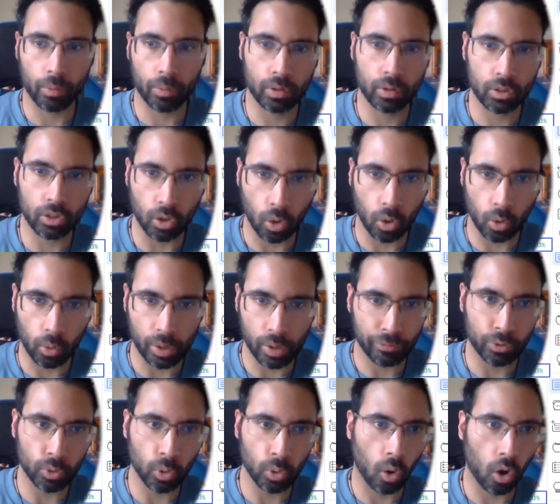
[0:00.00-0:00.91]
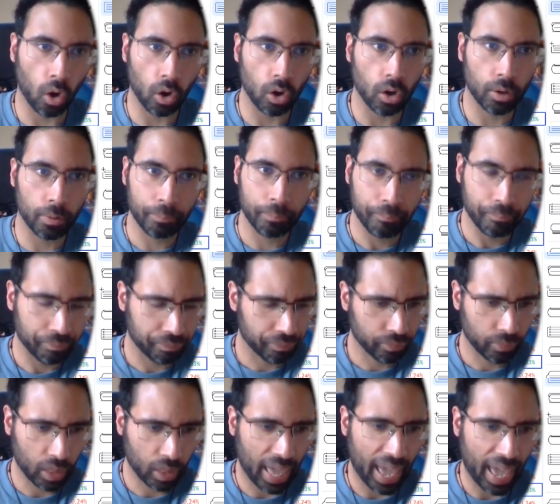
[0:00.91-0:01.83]
if you are
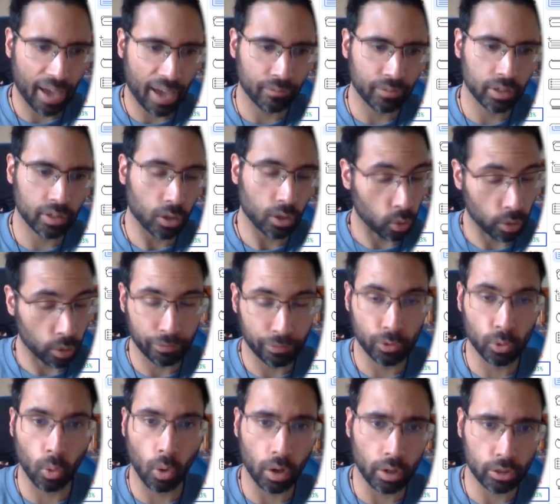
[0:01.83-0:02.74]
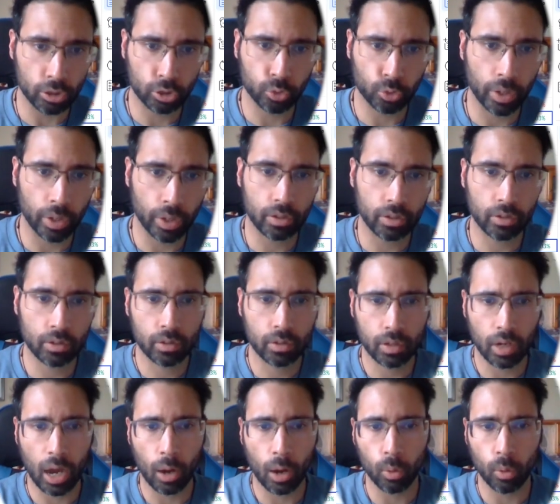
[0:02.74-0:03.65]
if you are a trader,
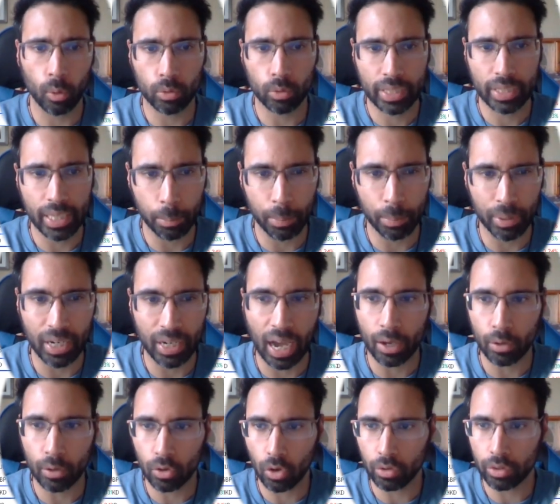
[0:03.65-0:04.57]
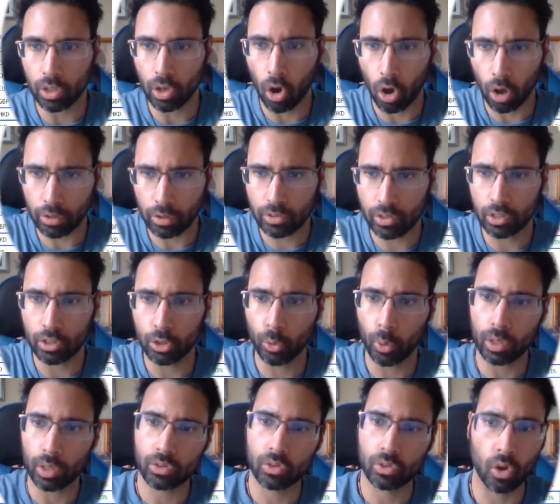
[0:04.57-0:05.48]
I would keep an eye out on the Aussie
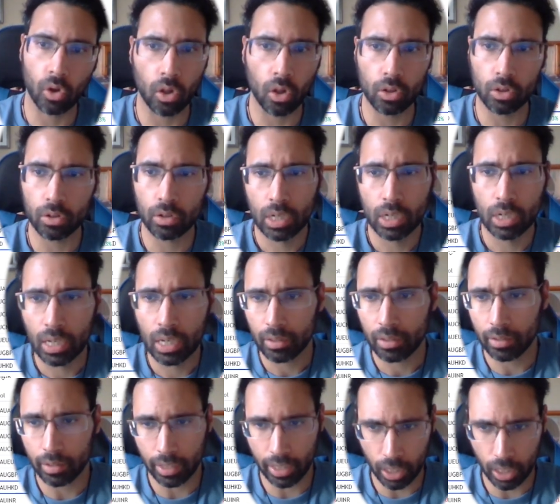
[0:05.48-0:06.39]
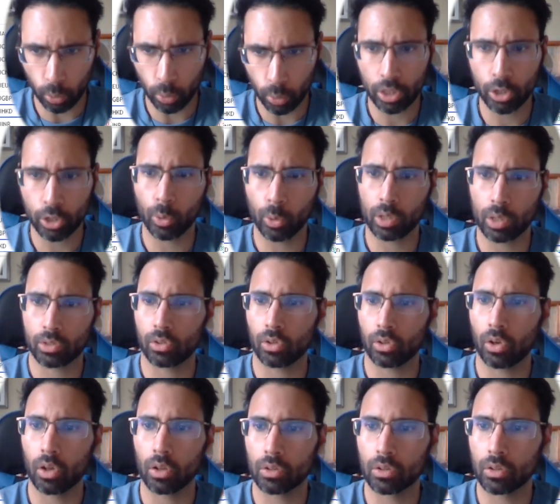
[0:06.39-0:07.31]
US dollar, the Kiwi US
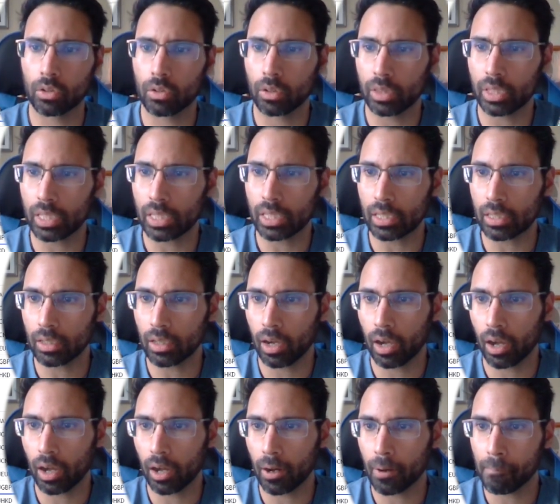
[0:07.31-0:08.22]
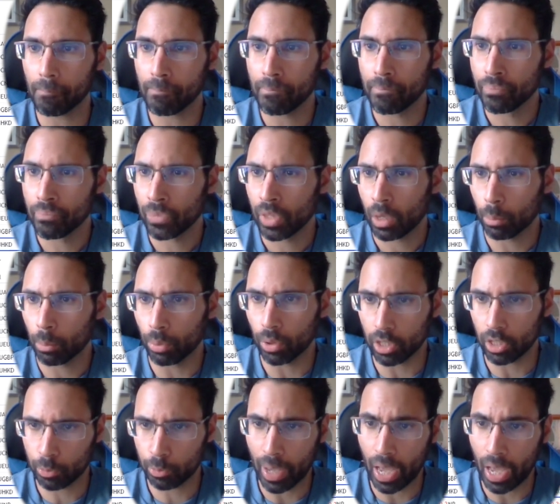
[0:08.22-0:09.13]
dollar, the
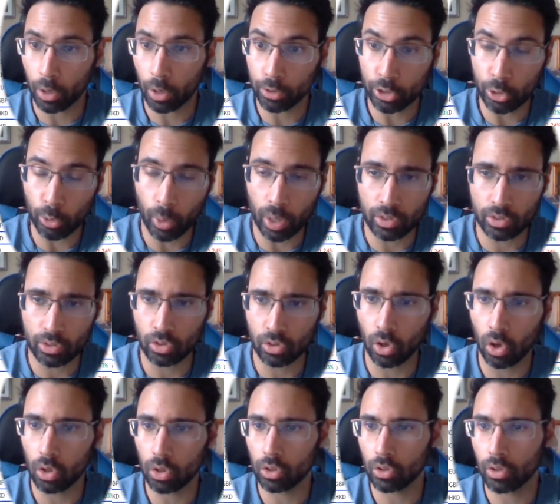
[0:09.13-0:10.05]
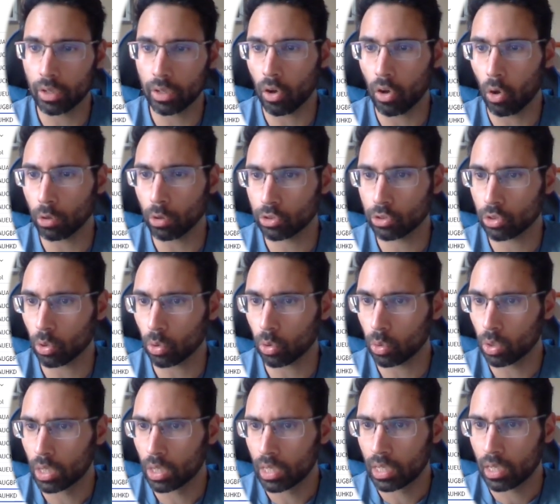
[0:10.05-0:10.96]
British pound US dollar, and
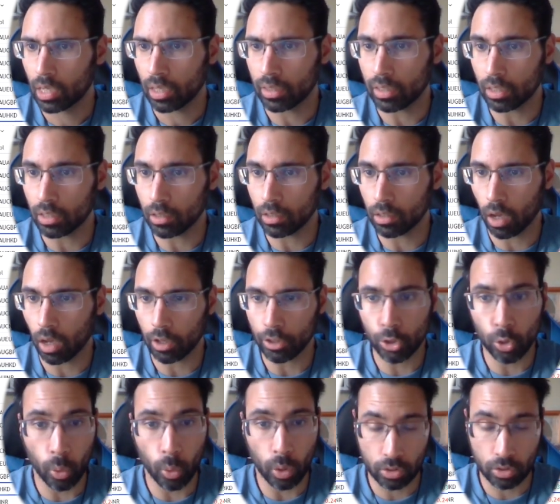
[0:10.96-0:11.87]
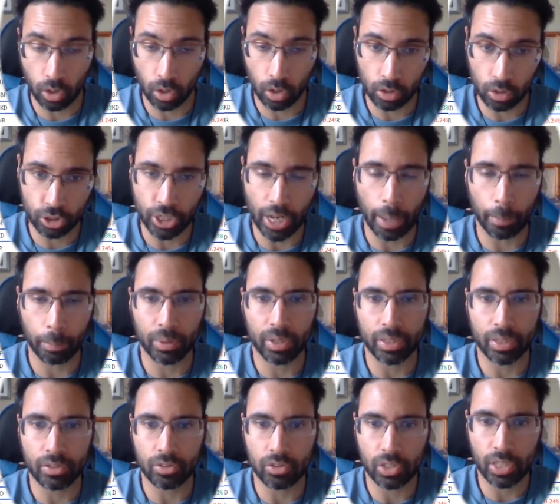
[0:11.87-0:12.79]
also the US dollar
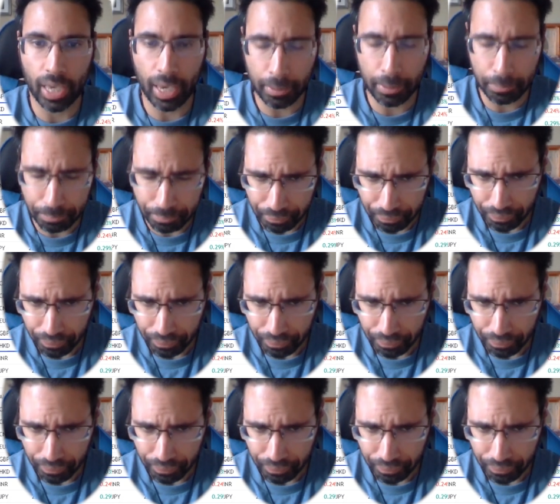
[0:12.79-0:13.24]
Japanese yen.